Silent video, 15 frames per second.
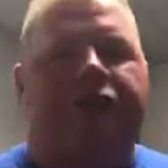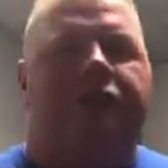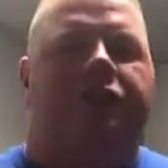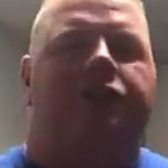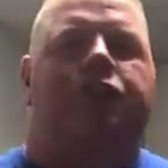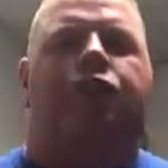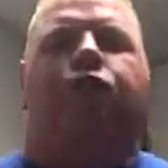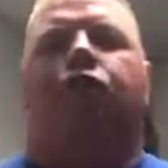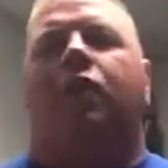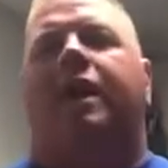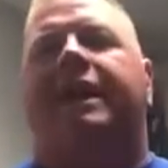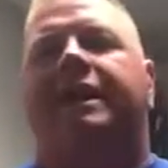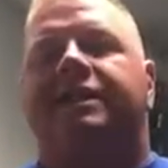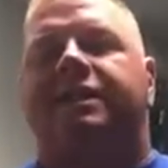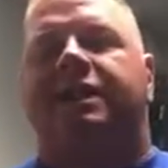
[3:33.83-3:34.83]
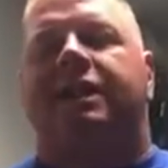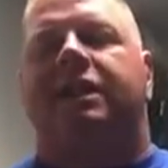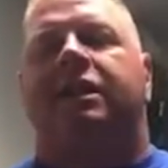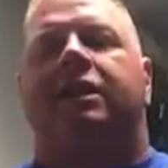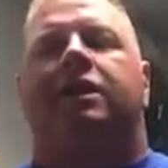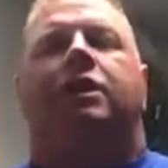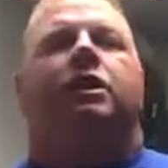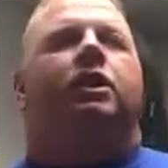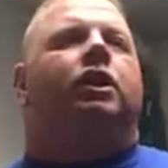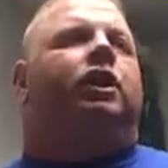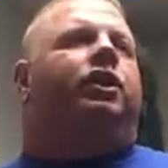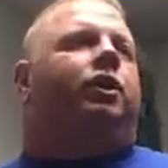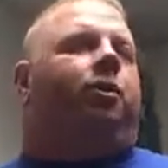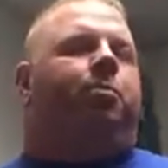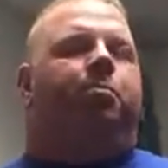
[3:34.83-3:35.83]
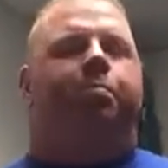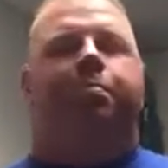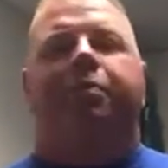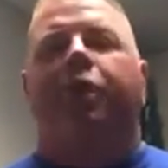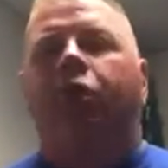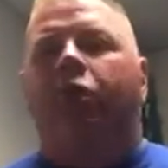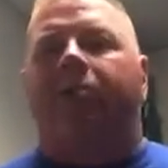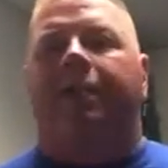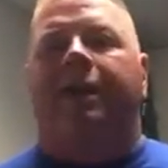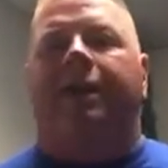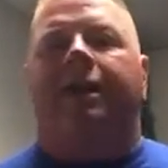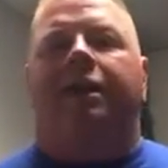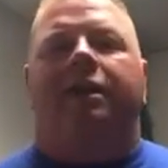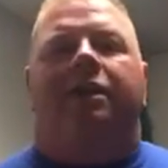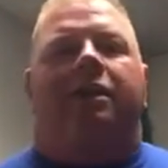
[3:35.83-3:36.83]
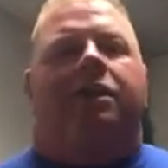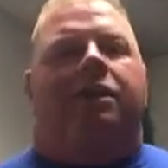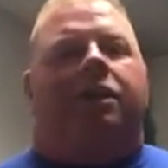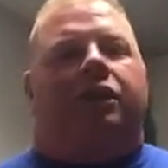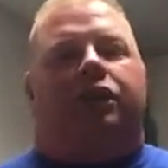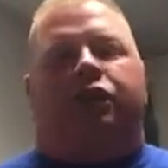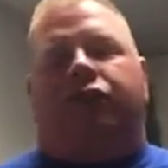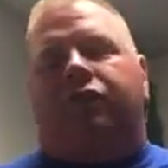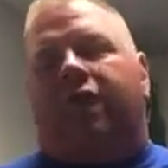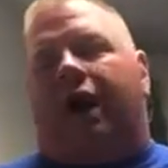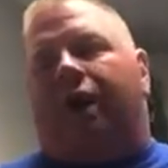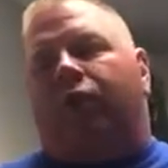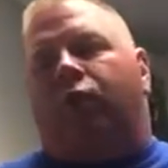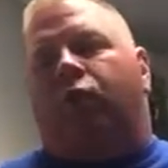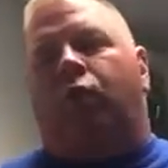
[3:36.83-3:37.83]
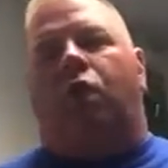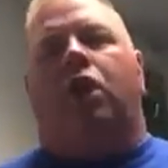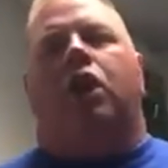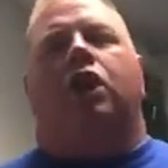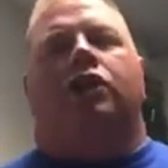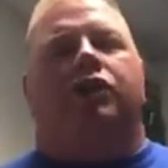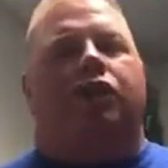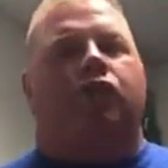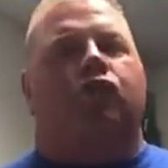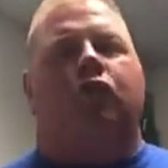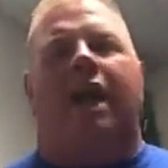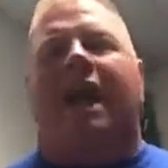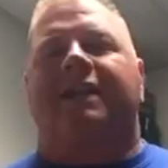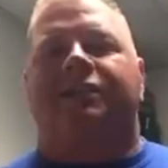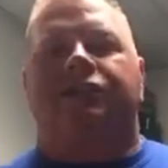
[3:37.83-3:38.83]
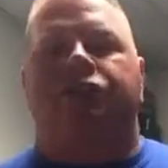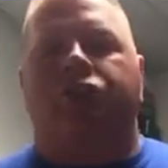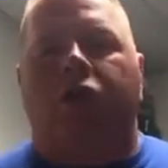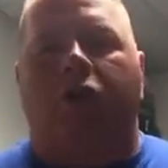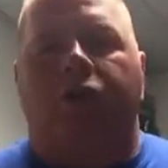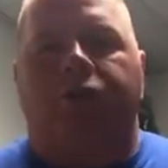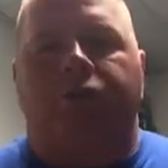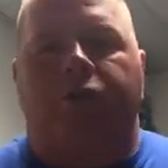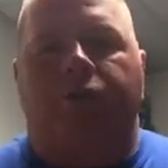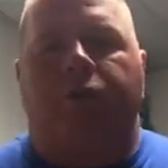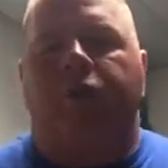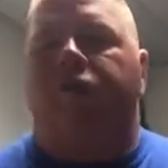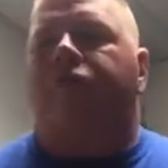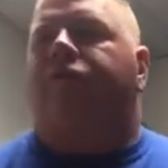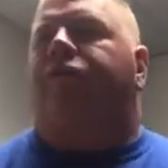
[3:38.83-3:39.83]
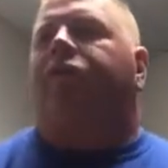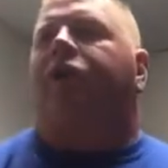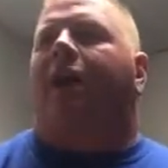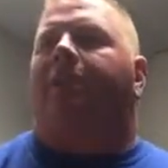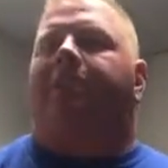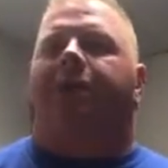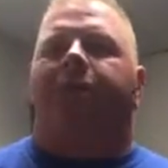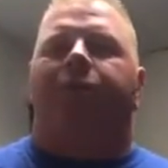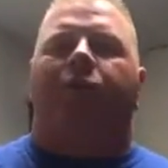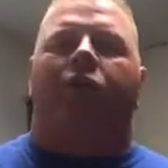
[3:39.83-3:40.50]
just crazy. You're booming. You've got work. The grass is growing through the roof. You got people